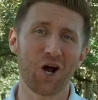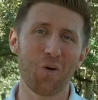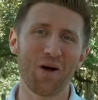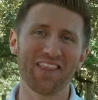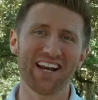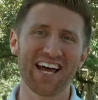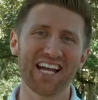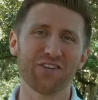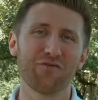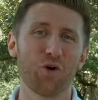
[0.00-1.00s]

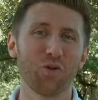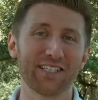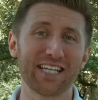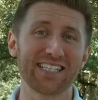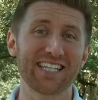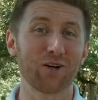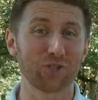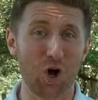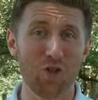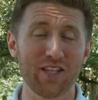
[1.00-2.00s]
Juandaland. For all the
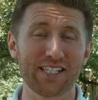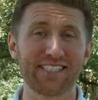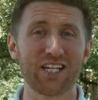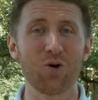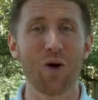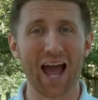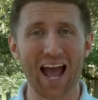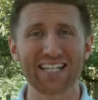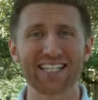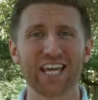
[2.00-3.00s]
details on this deal
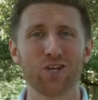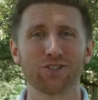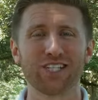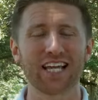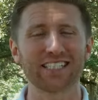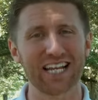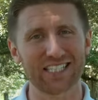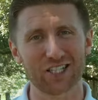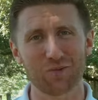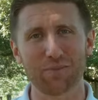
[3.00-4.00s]
and to get your tickets,
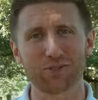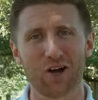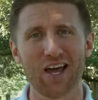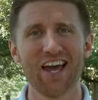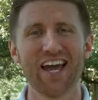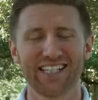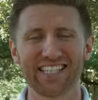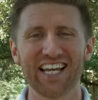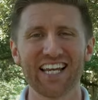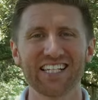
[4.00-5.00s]
head to the website,
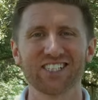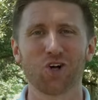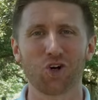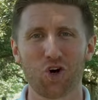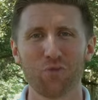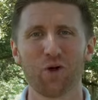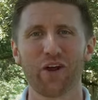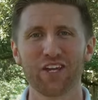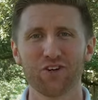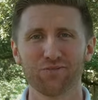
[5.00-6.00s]
it's
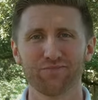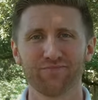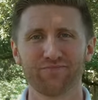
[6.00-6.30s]
aleagues.com.au.